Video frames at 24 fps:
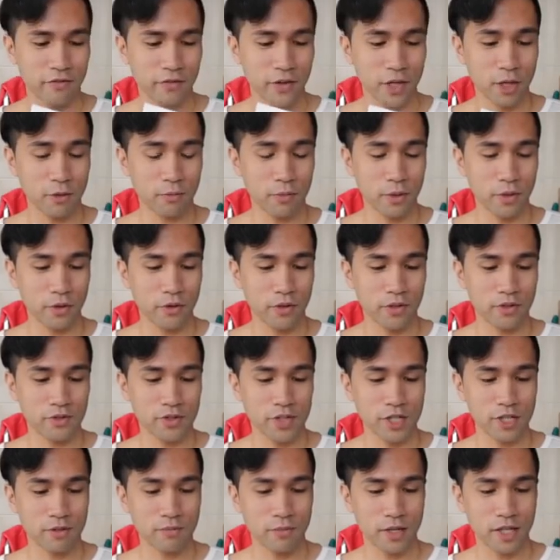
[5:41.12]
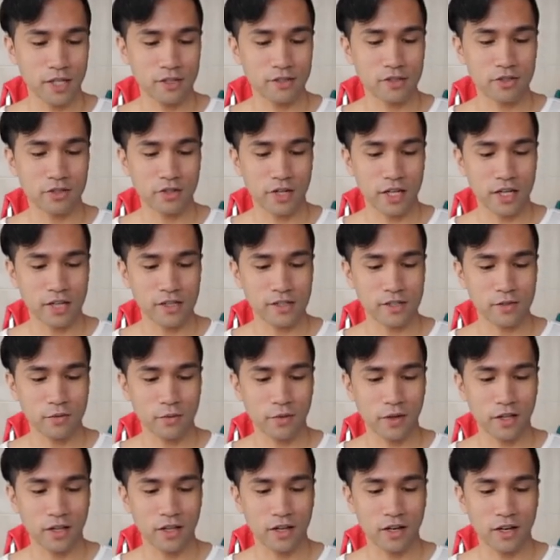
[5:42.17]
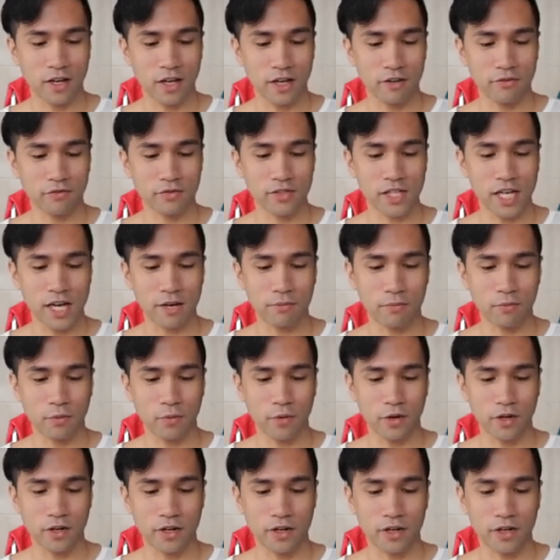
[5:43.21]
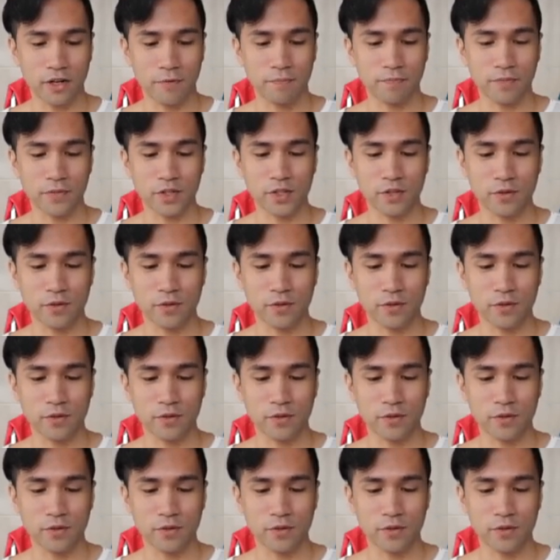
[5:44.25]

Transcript: fill both treatment trays with enough tap water